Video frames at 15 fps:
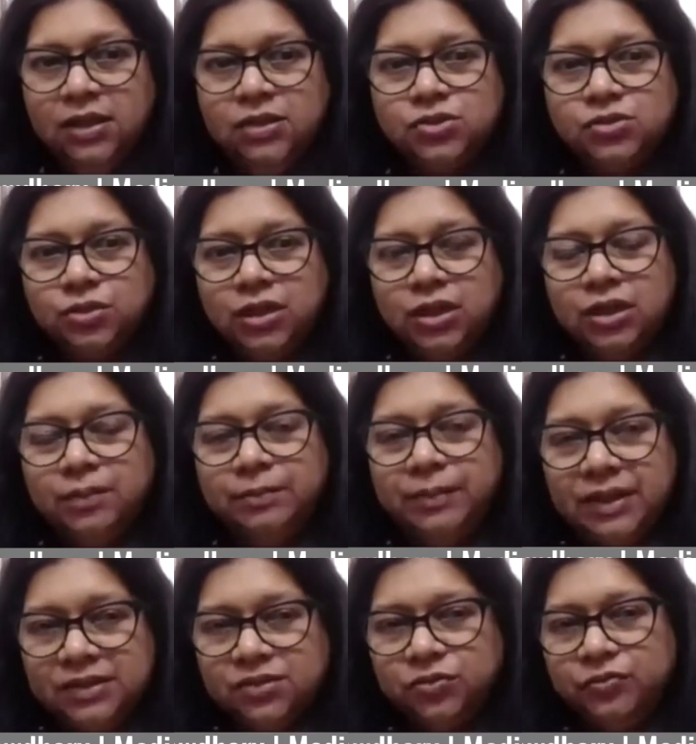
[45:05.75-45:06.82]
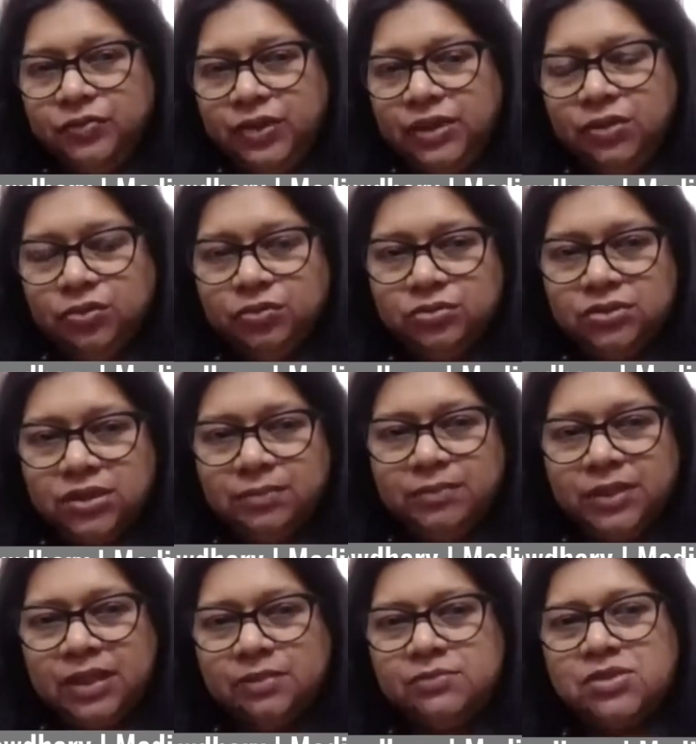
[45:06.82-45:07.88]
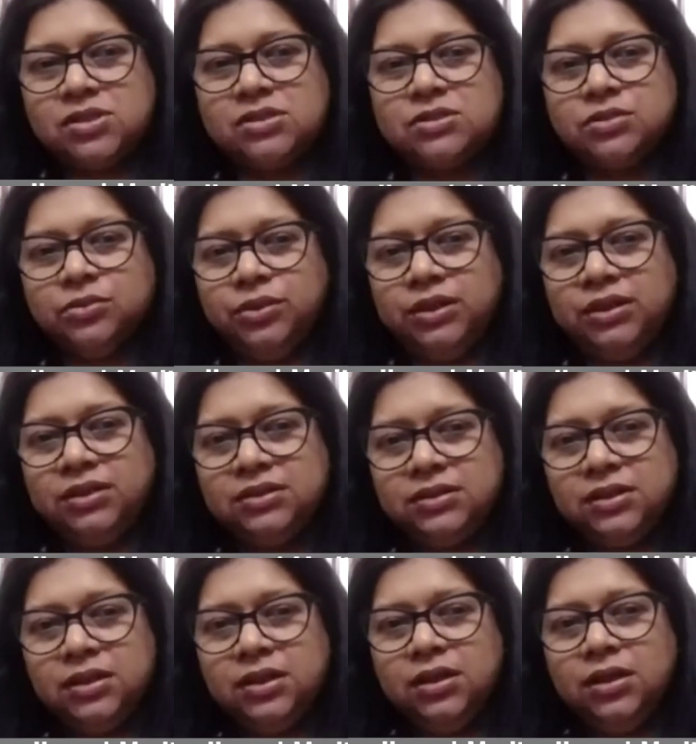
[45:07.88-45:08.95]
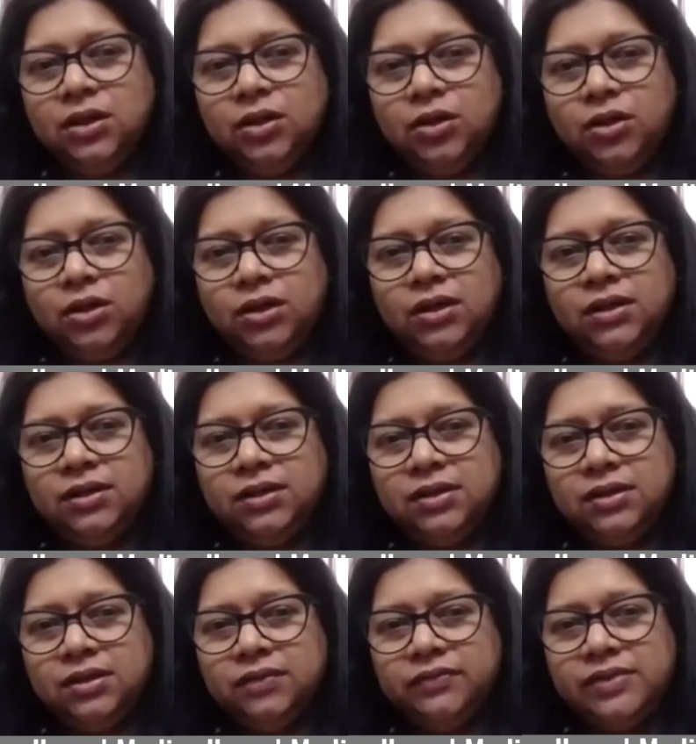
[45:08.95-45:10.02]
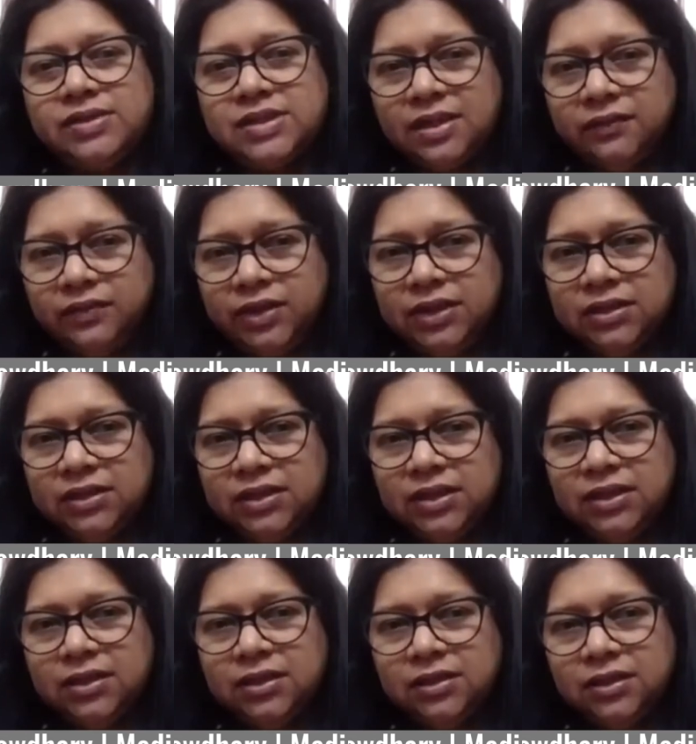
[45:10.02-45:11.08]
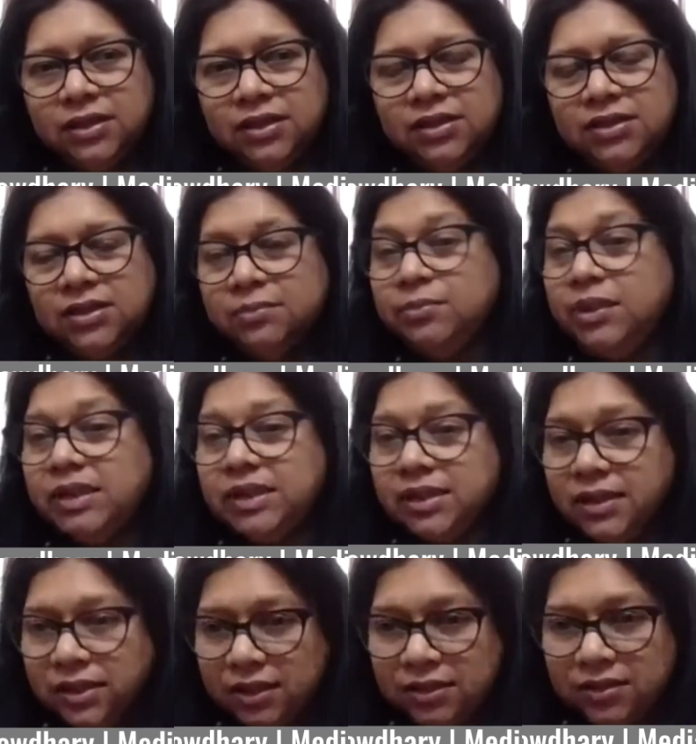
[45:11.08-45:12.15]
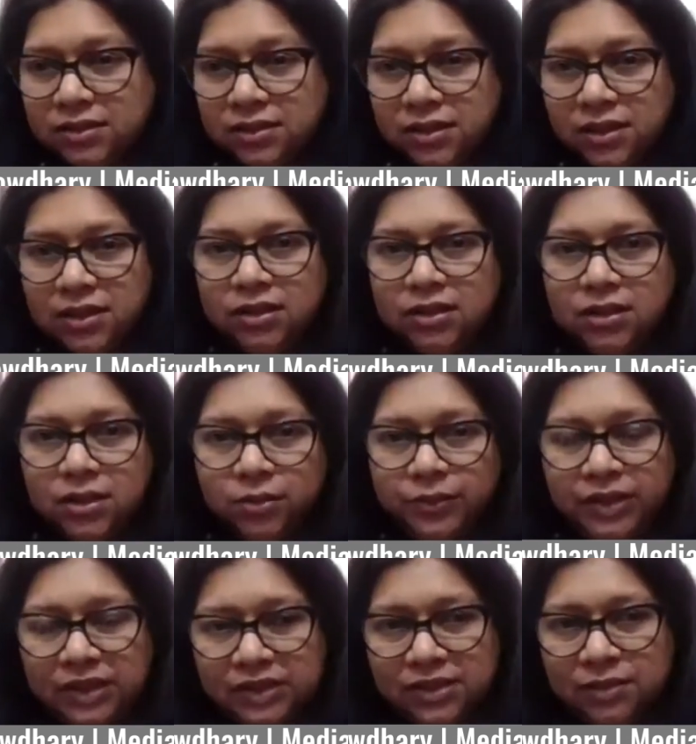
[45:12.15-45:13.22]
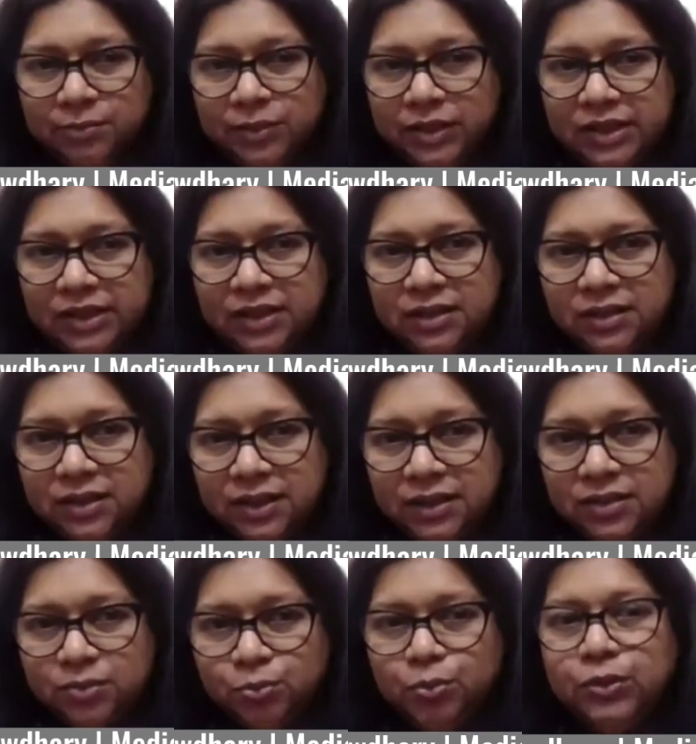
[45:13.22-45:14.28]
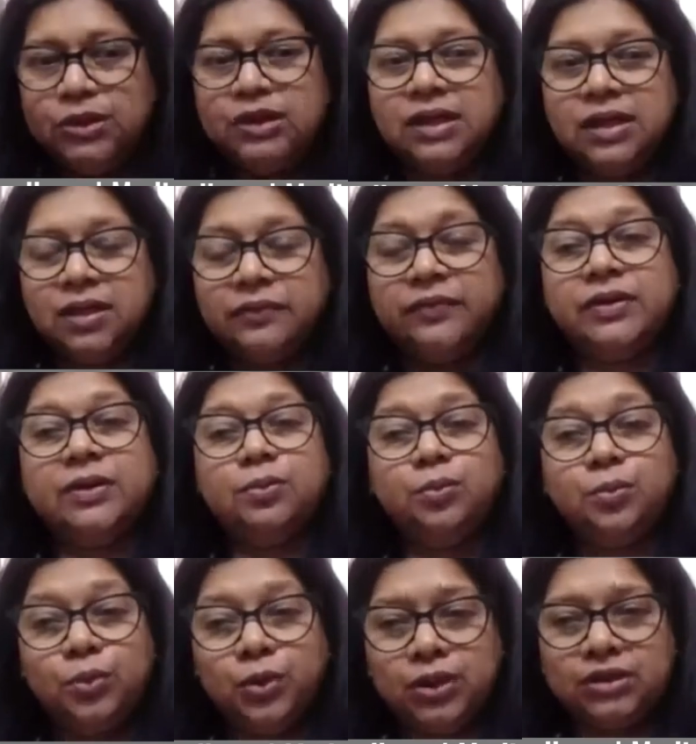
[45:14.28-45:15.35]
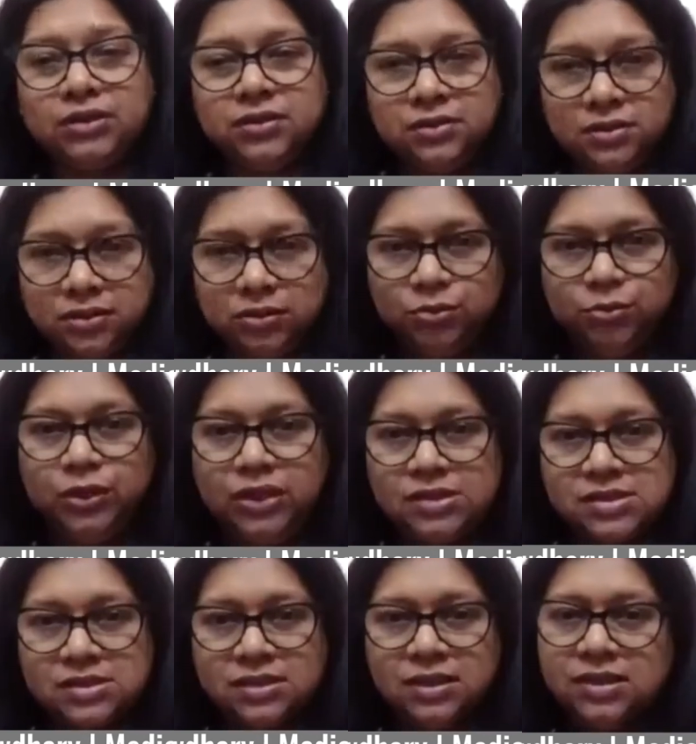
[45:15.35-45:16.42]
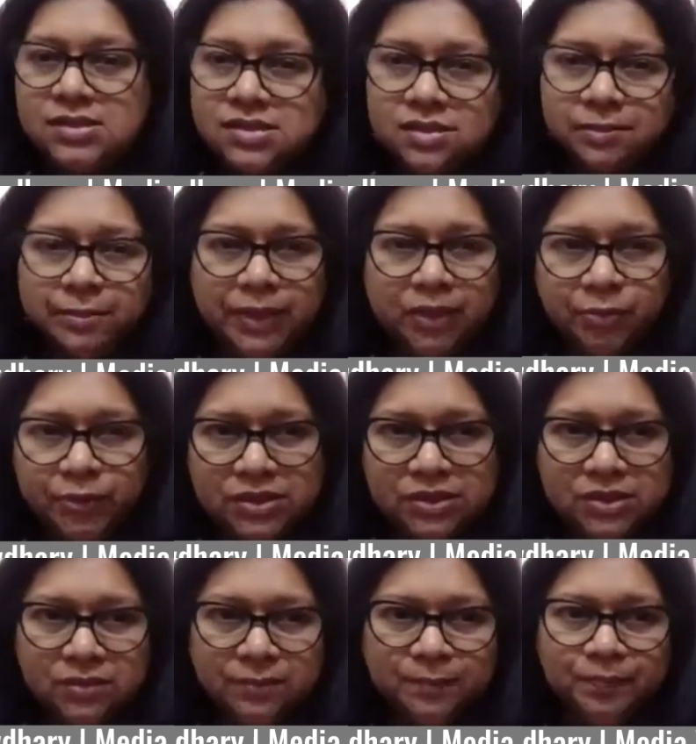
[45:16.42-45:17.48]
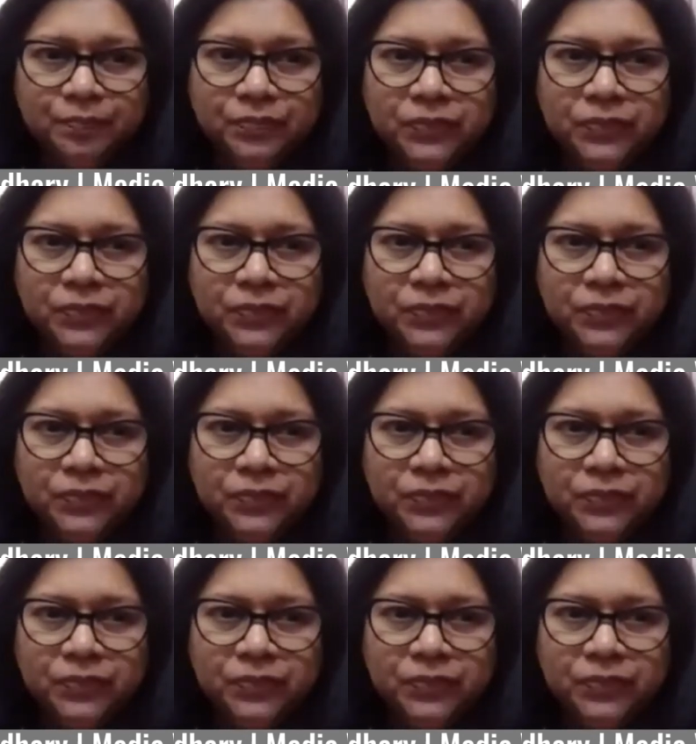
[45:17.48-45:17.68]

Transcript: So so we do sometimes stories, and we say we did an ET Media Net. Now, ET Media Net would deliver what to us is the big question.